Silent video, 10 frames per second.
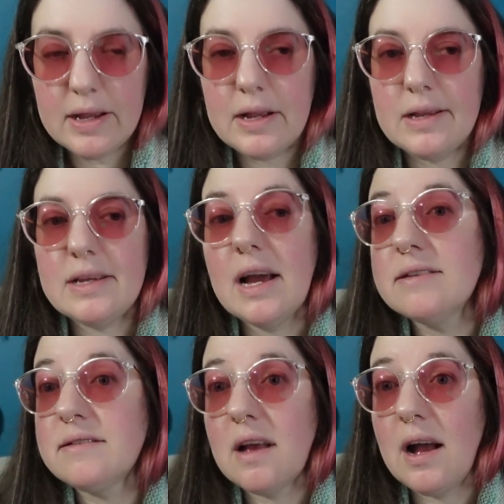
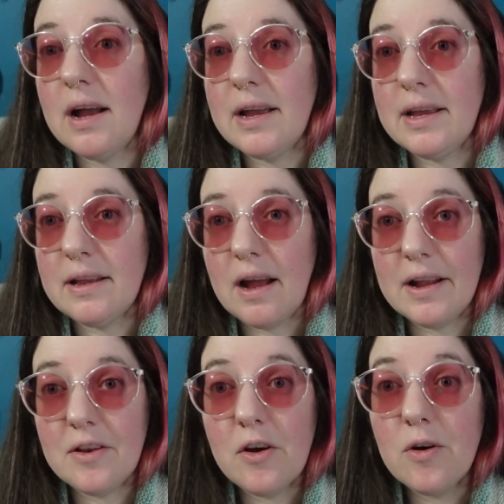yes, I
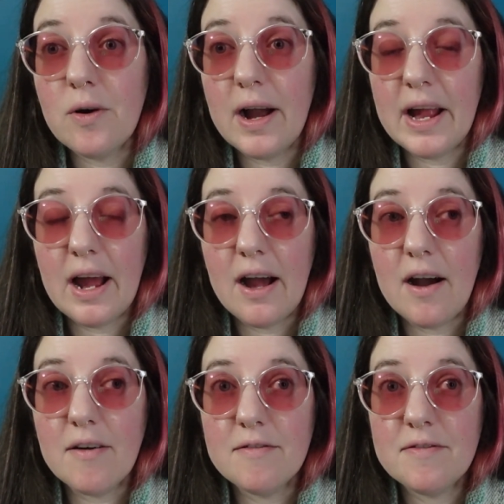know I
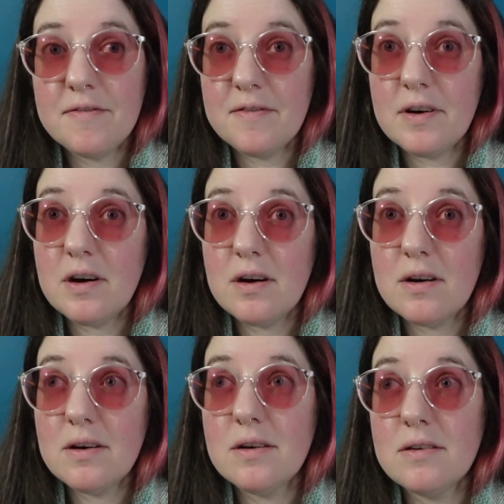have,
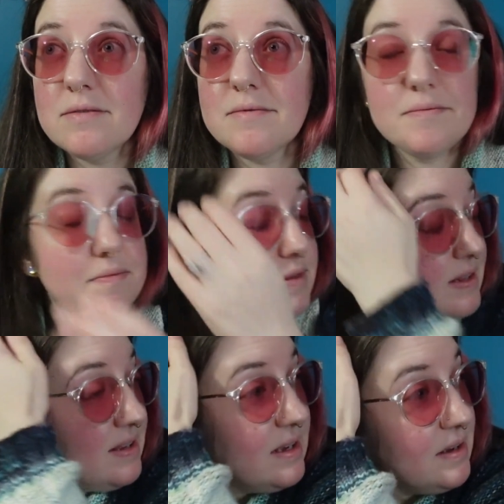let's
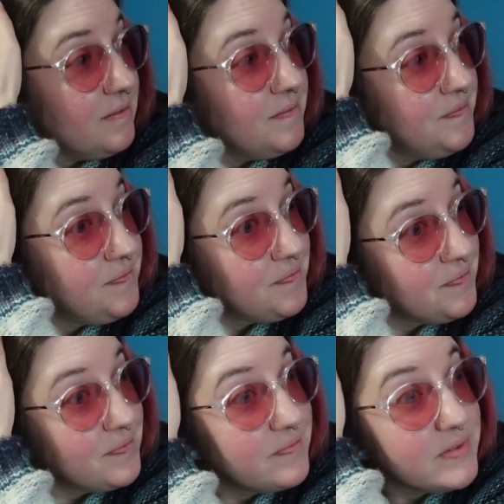see,
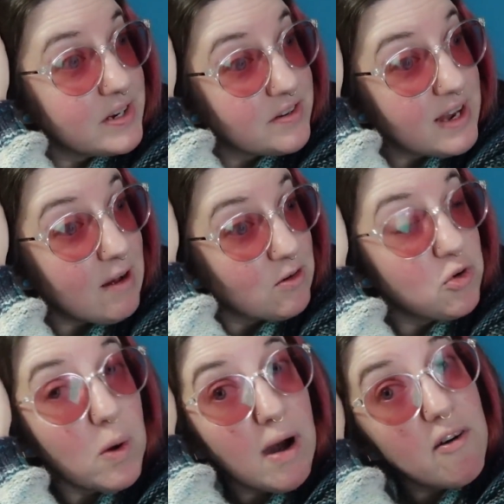there's now
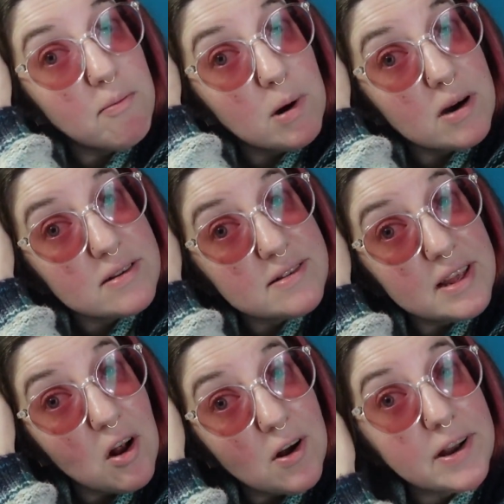12 books
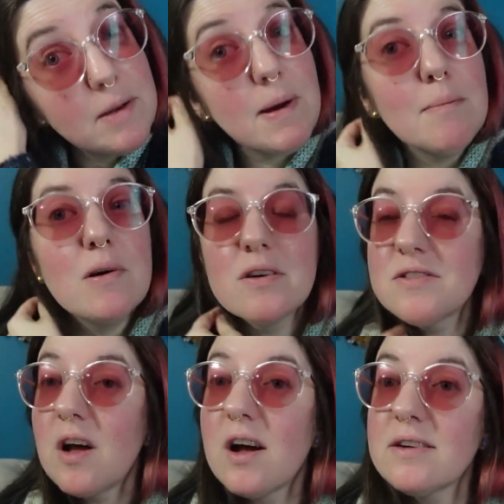that aren't in my book
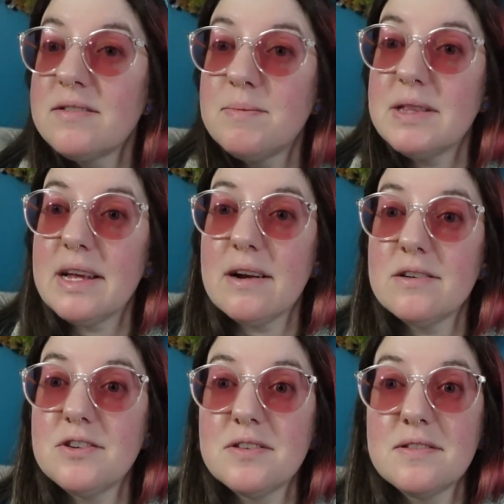socks, but
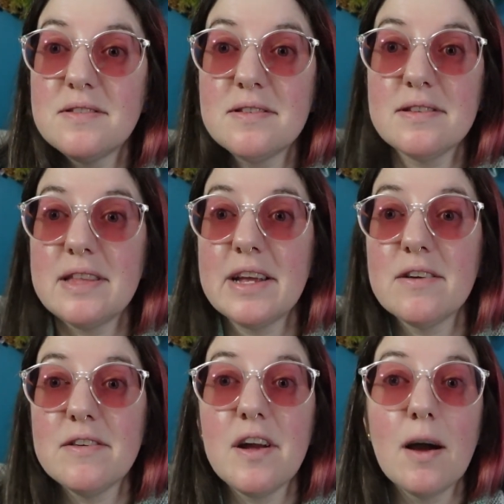they
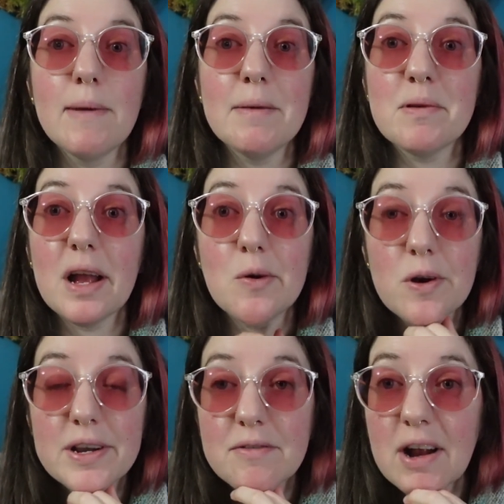are not my
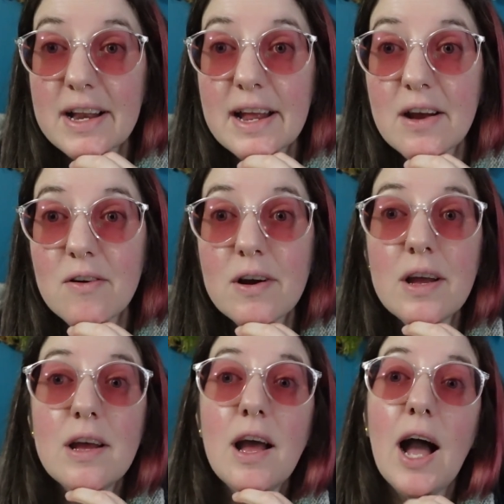priority right now.
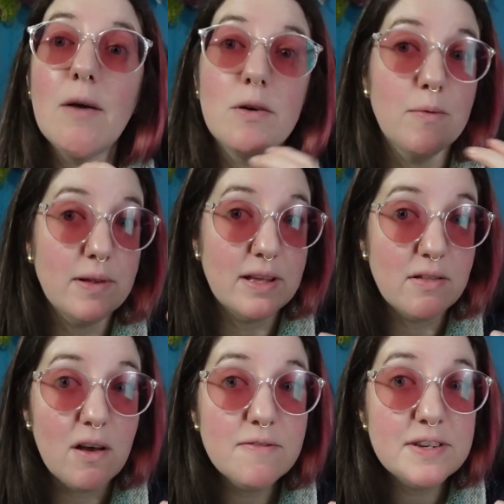I would really
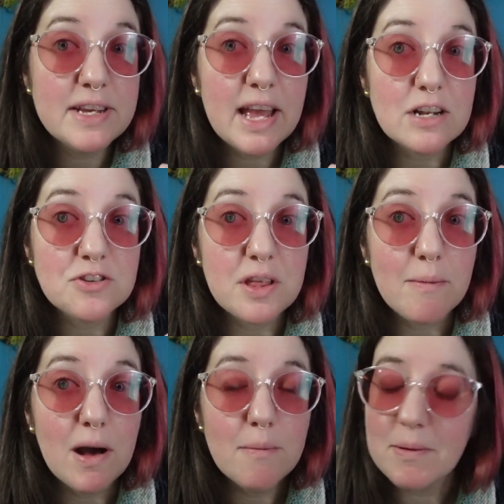love to catch them
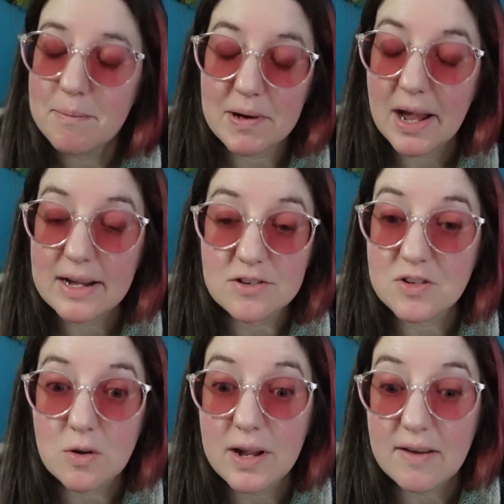up, but I just
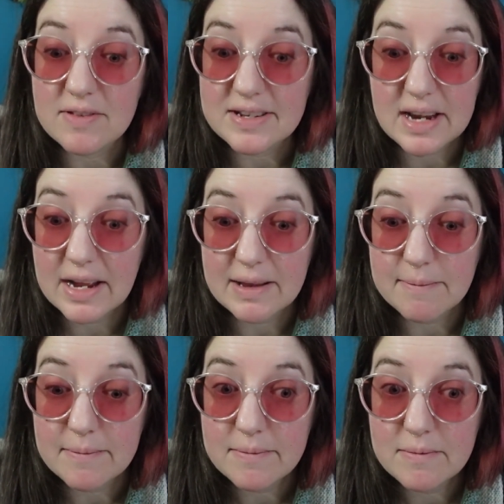don't have the
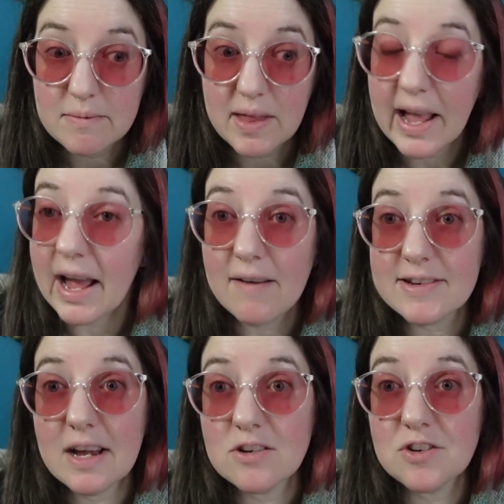time. Like, I
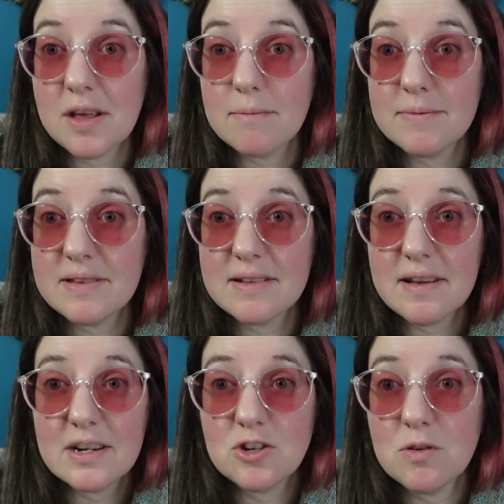haven't touched them since
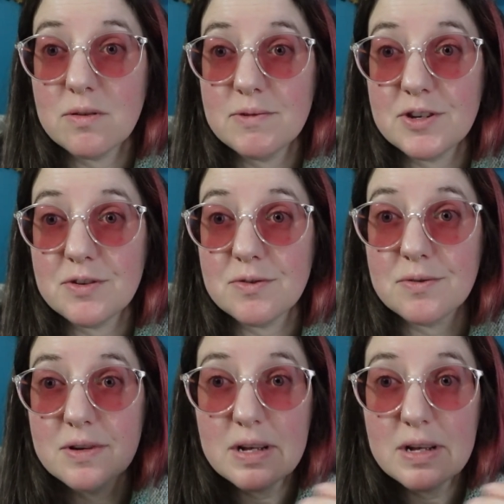I showed them to you.